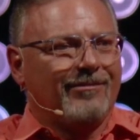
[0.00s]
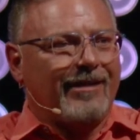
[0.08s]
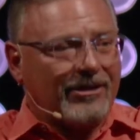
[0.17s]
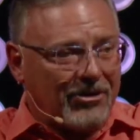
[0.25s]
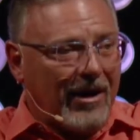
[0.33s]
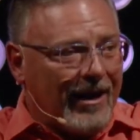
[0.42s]

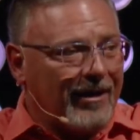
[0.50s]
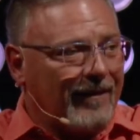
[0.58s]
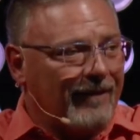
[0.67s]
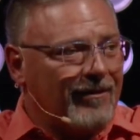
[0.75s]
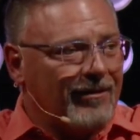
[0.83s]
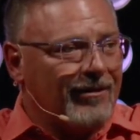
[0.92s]
That's right.
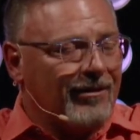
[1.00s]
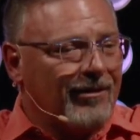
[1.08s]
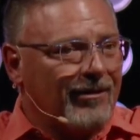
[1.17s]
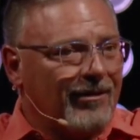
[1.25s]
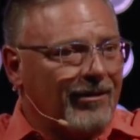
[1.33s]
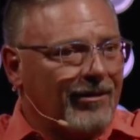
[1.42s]

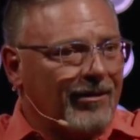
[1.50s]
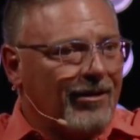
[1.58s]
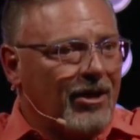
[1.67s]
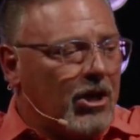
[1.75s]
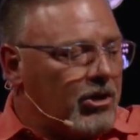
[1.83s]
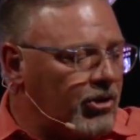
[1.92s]

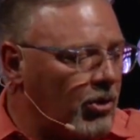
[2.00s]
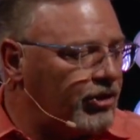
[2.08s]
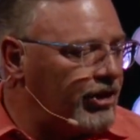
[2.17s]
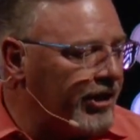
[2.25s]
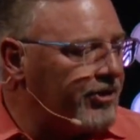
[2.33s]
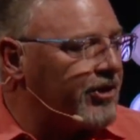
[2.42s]
So
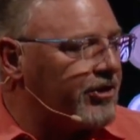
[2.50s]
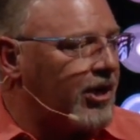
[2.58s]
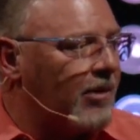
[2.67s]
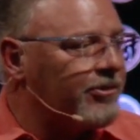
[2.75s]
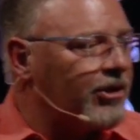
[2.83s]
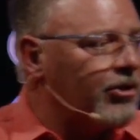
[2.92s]
Jesus comes